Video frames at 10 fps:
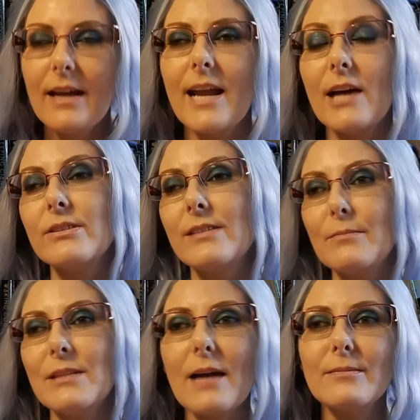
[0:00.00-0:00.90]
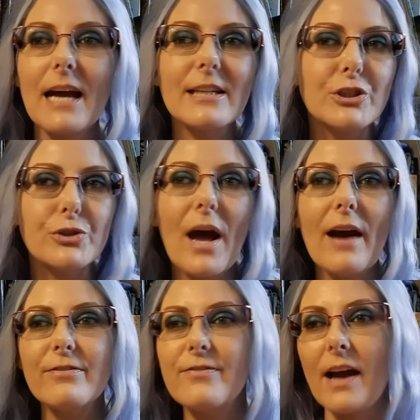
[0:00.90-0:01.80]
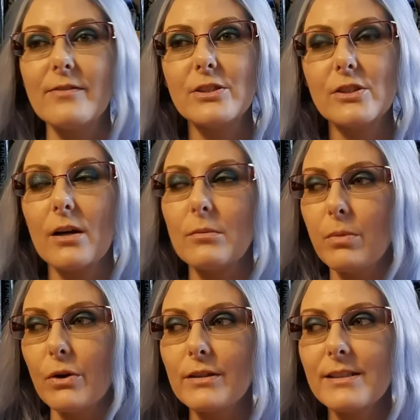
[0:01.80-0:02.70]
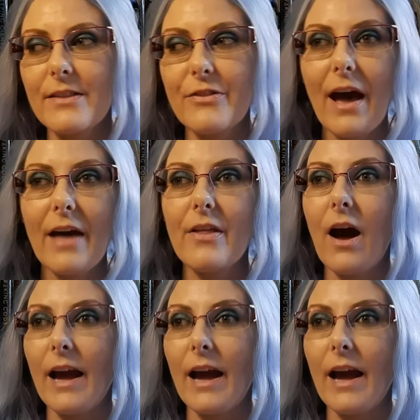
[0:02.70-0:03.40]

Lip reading: Now, sometimes I do have 5-star books that